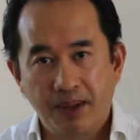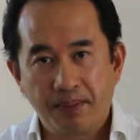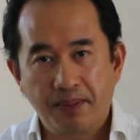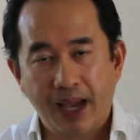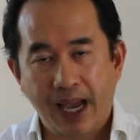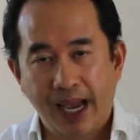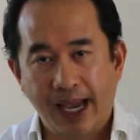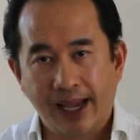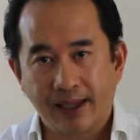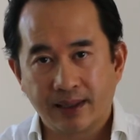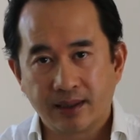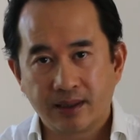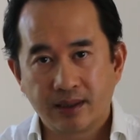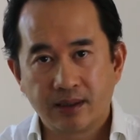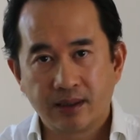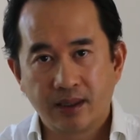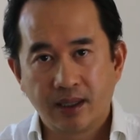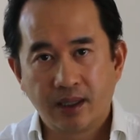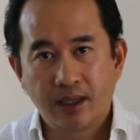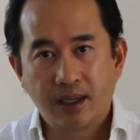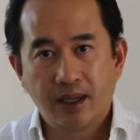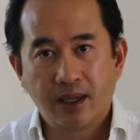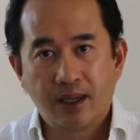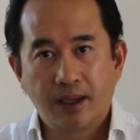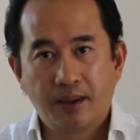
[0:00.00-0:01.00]
passed,
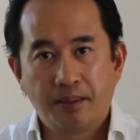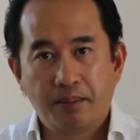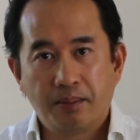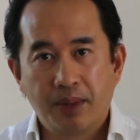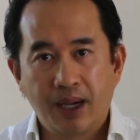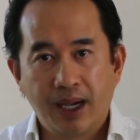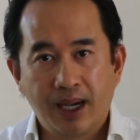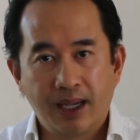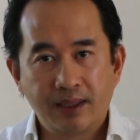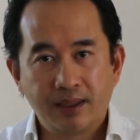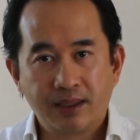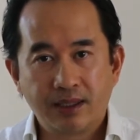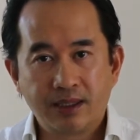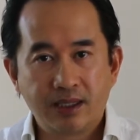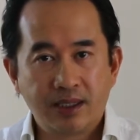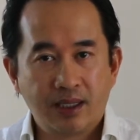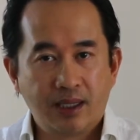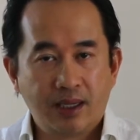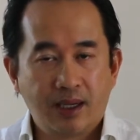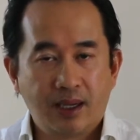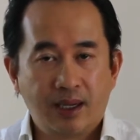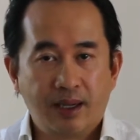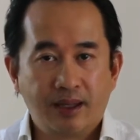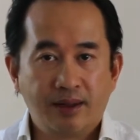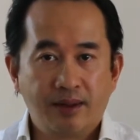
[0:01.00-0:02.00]
but
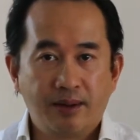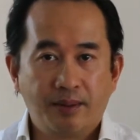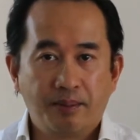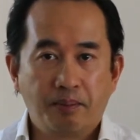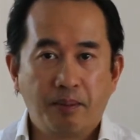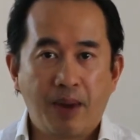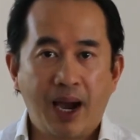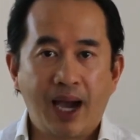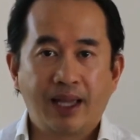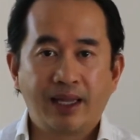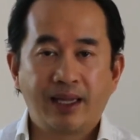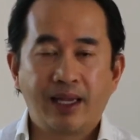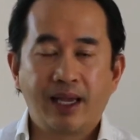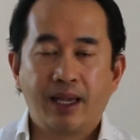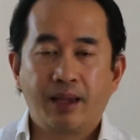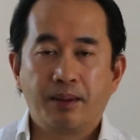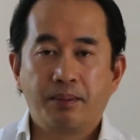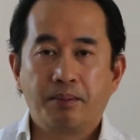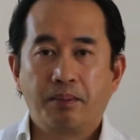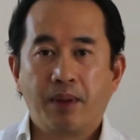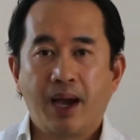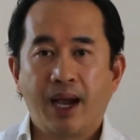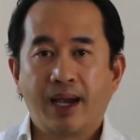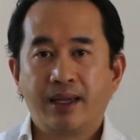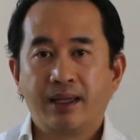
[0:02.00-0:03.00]

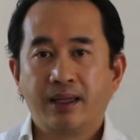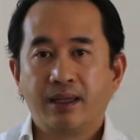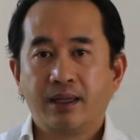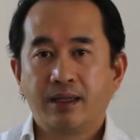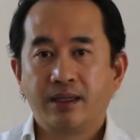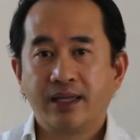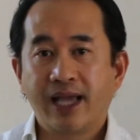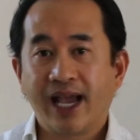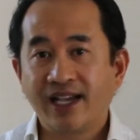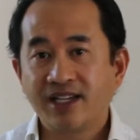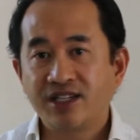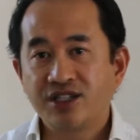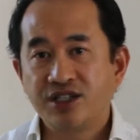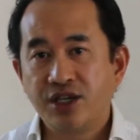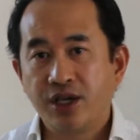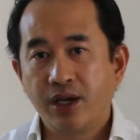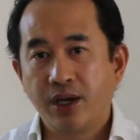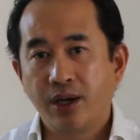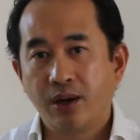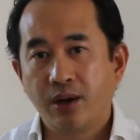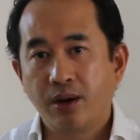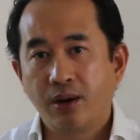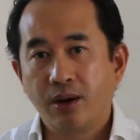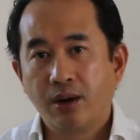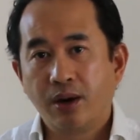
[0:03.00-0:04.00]
by next
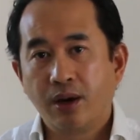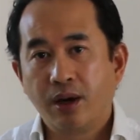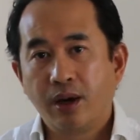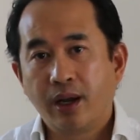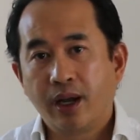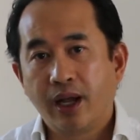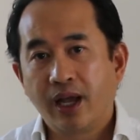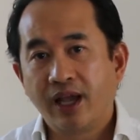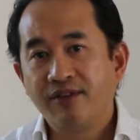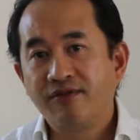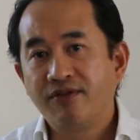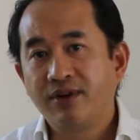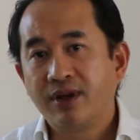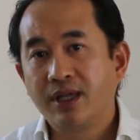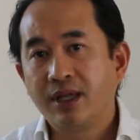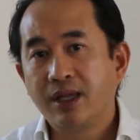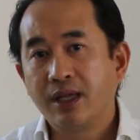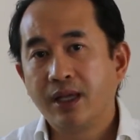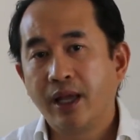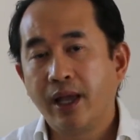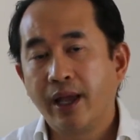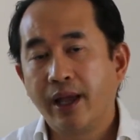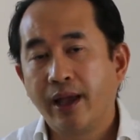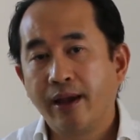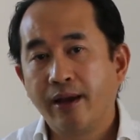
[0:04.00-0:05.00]
year,
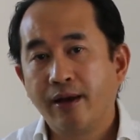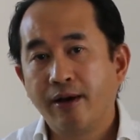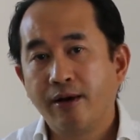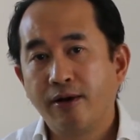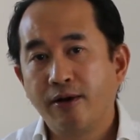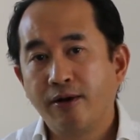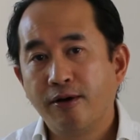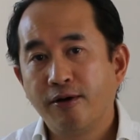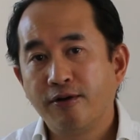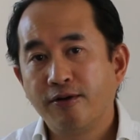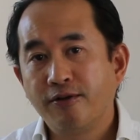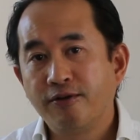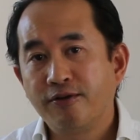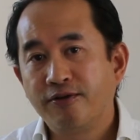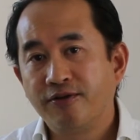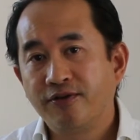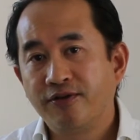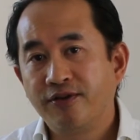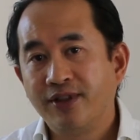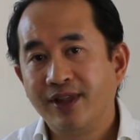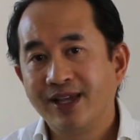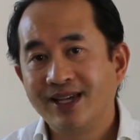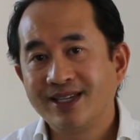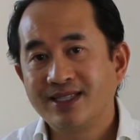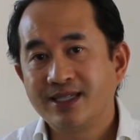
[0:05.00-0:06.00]
even if
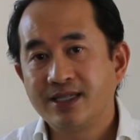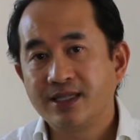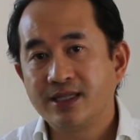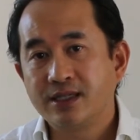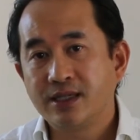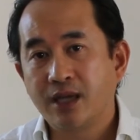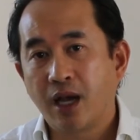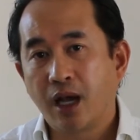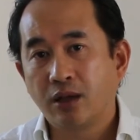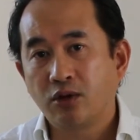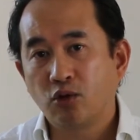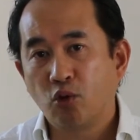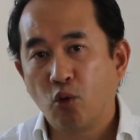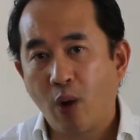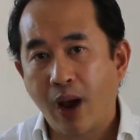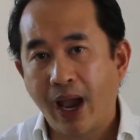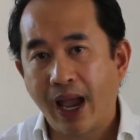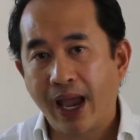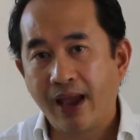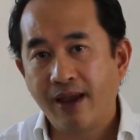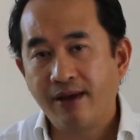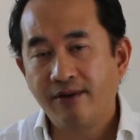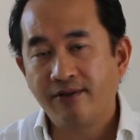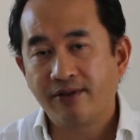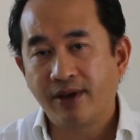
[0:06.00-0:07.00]
this is not
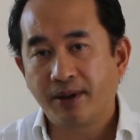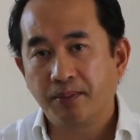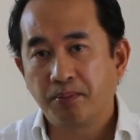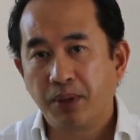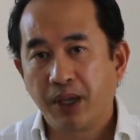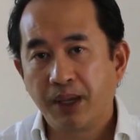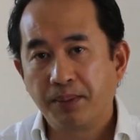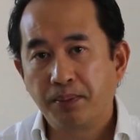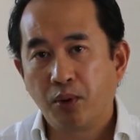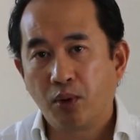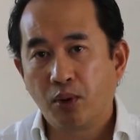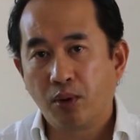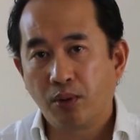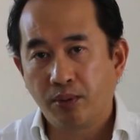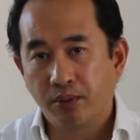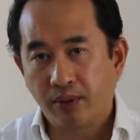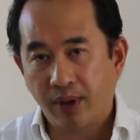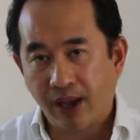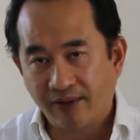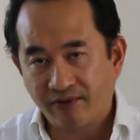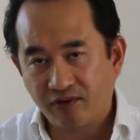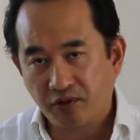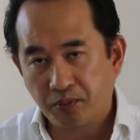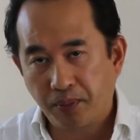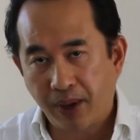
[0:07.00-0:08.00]
waived and people
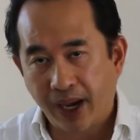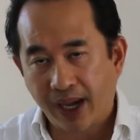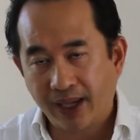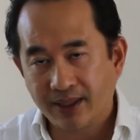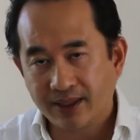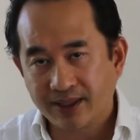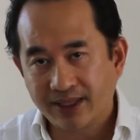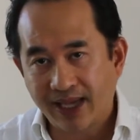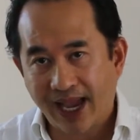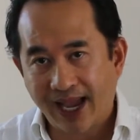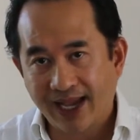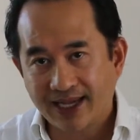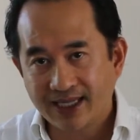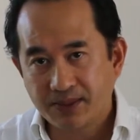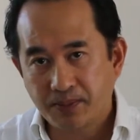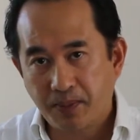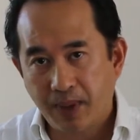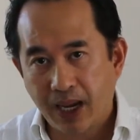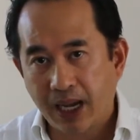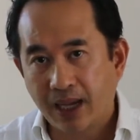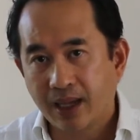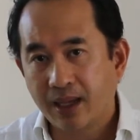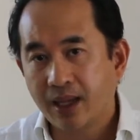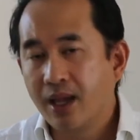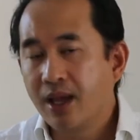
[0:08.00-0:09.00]
have to pay the tax
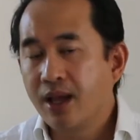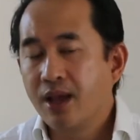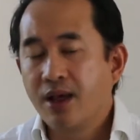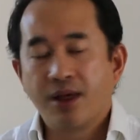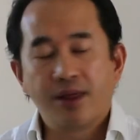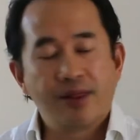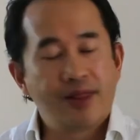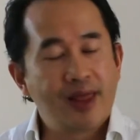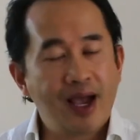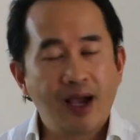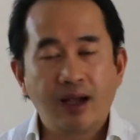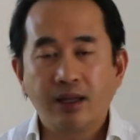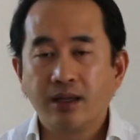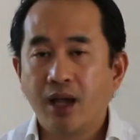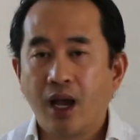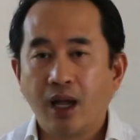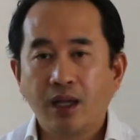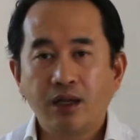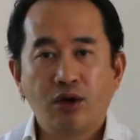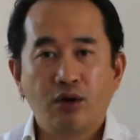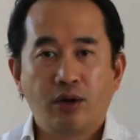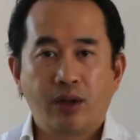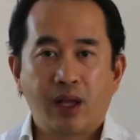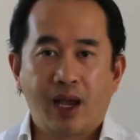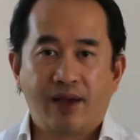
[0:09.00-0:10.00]
back, they are
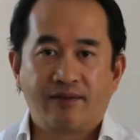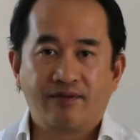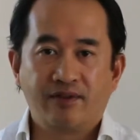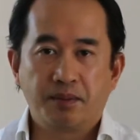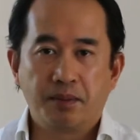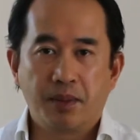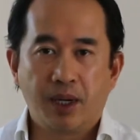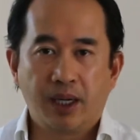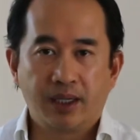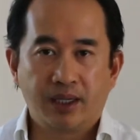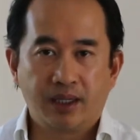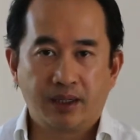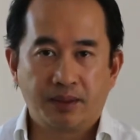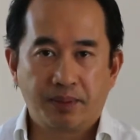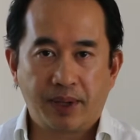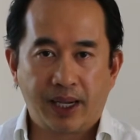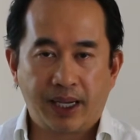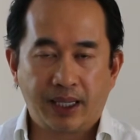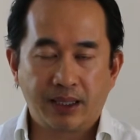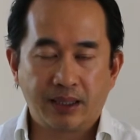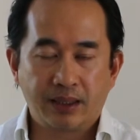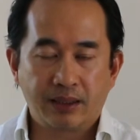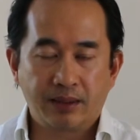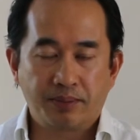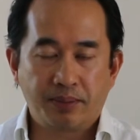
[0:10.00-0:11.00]
not going to have the money to
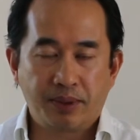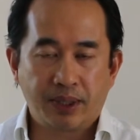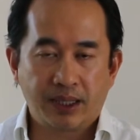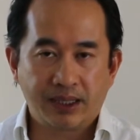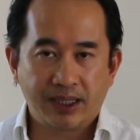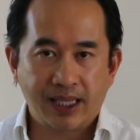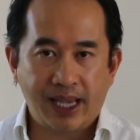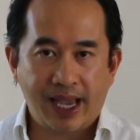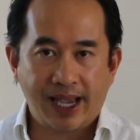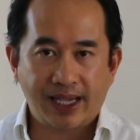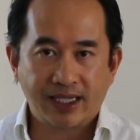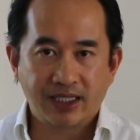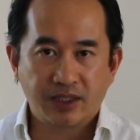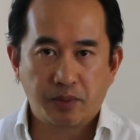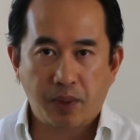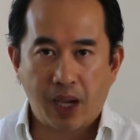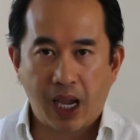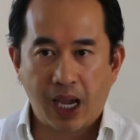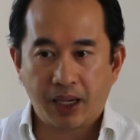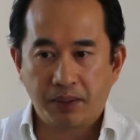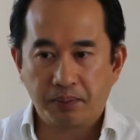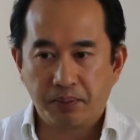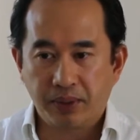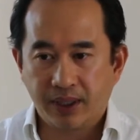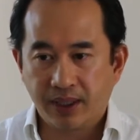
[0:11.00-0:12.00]
pay the tax
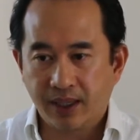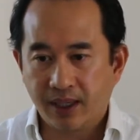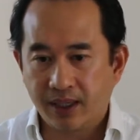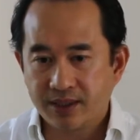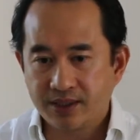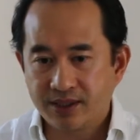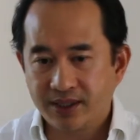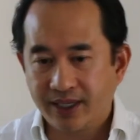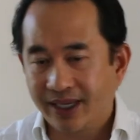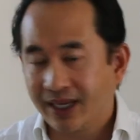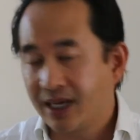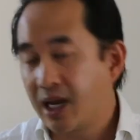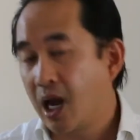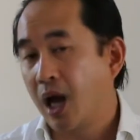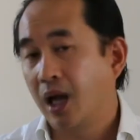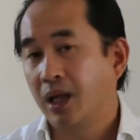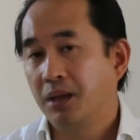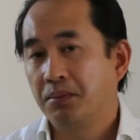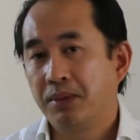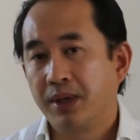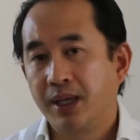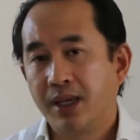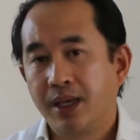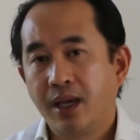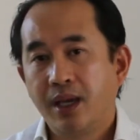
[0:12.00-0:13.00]
back, because the
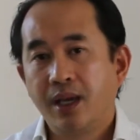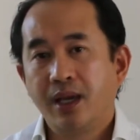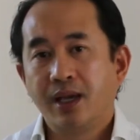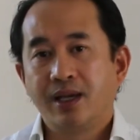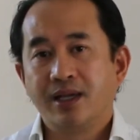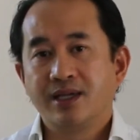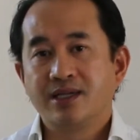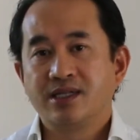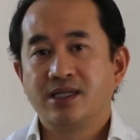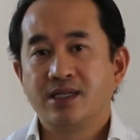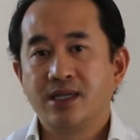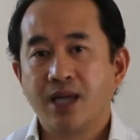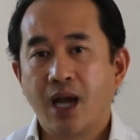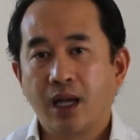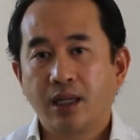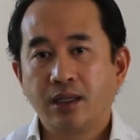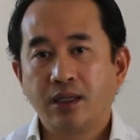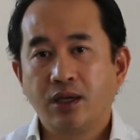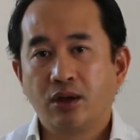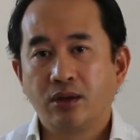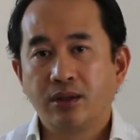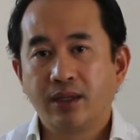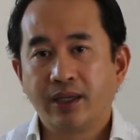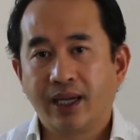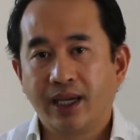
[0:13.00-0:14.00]
economy is not
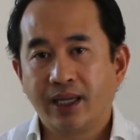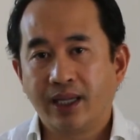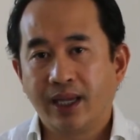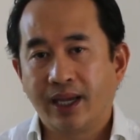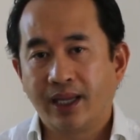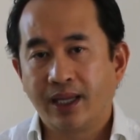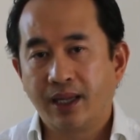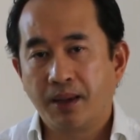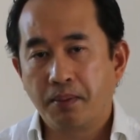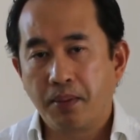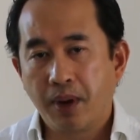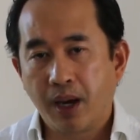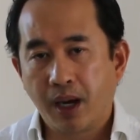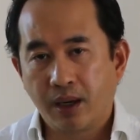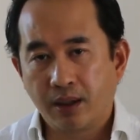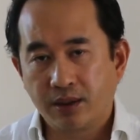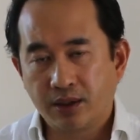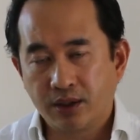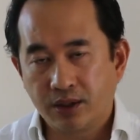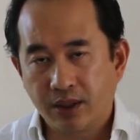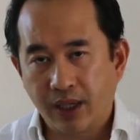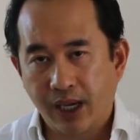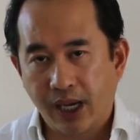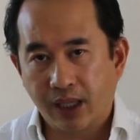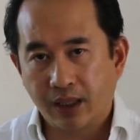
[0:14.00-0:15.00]
going to get any better
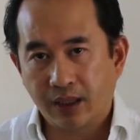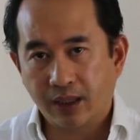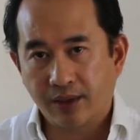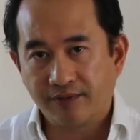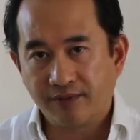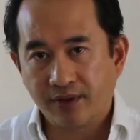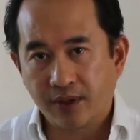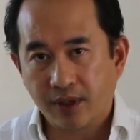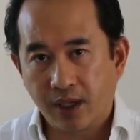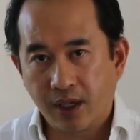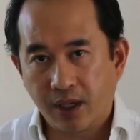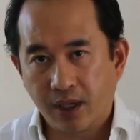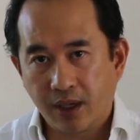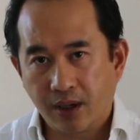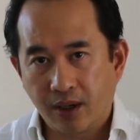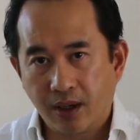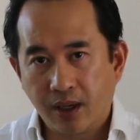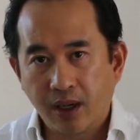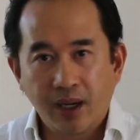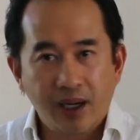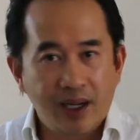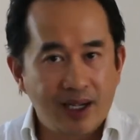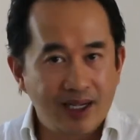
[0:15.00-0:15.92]
to the end of the year.